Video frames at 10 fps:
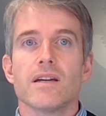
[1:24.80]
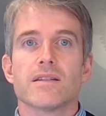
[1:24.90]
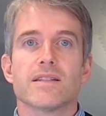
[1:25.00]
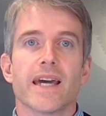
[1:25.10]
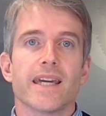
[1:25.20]

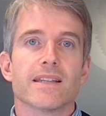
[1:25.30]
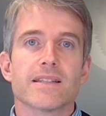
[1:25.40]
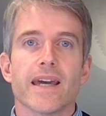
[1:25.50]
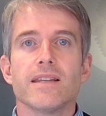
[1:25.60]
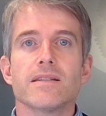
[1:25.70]
To date,
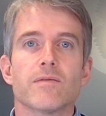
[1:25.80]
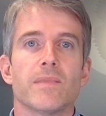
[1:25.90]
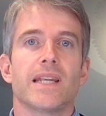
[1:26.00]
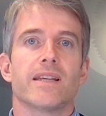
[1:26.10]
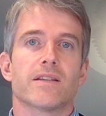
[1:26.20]
tens of
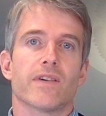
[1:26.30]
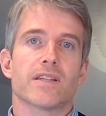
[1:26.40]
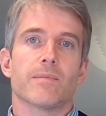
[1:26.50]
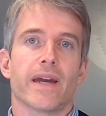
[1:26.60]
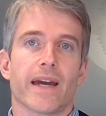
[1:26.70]
millions of
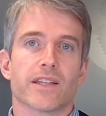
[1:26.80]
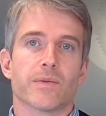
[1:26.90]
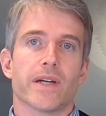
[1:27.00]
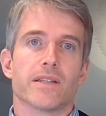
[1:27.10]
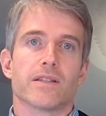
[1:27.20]
SMA
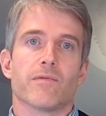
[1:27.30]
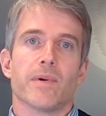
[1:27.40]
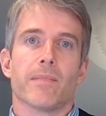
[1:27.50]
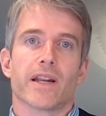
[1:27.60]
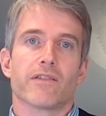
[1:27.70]
actuators have
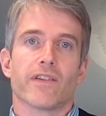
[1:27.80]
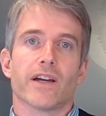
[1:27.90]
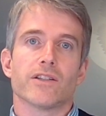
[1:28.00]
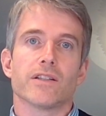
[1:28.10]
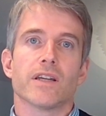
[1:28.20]
been
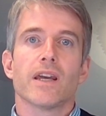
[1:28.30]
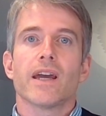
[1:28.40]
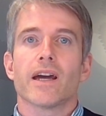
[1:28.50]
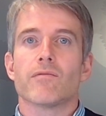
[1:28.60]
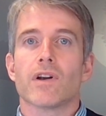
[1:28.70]
manufactured
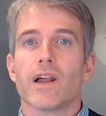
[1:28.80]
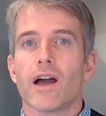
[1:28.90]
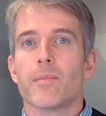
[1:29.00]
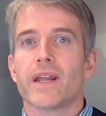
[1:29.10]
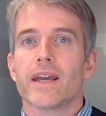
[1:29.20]
and
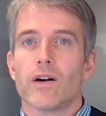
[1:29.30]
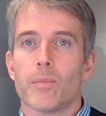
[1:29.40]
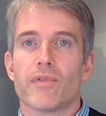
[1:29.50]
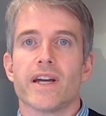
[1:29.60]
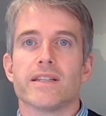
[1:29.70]
reliably
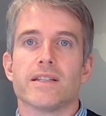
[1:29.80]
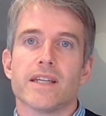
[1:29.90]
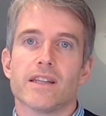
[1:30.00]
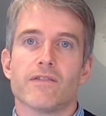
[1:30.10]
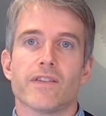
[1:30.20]
operated
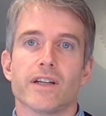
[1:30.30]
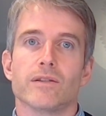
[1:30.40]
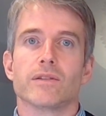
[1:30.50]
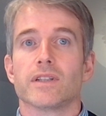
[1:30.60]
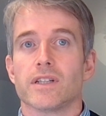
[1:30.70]
in the
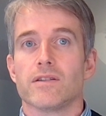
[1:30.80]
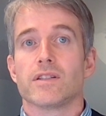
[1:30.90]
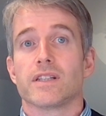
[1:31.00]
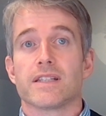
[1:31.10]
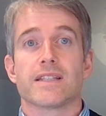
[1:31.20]
field
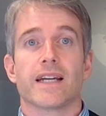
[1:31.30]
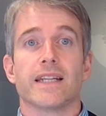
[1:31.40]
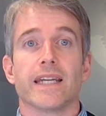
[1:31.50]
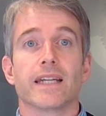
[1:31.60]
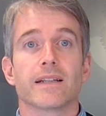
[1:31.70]
using this
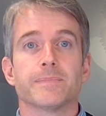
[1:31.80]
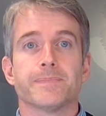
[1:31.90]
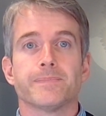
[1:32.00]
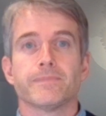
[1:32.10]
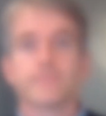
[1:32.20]
technique.
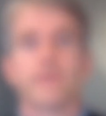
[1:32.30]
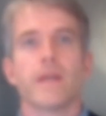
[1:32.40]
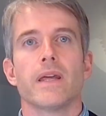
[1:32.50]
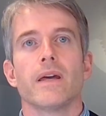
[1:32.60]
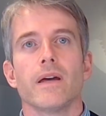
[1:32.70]

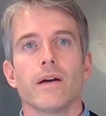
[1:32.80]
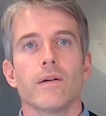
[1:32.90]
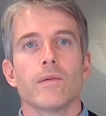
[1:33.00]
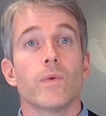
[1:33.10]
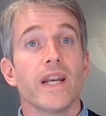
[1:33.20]

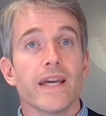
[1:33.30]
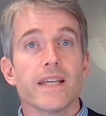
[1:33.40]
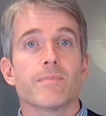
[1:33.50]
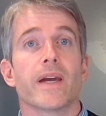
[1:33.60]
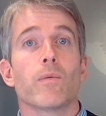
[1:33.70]
When
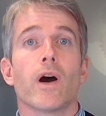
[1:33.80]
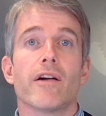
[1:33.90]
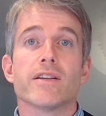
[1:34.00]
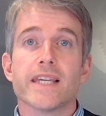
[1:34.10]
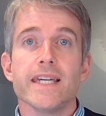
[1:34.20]
SMA
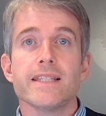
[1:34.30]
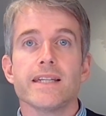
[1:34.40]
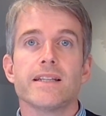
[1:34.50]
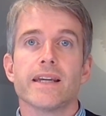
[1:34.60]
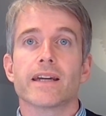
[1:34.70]
wire is
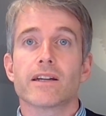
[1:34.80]
heated, it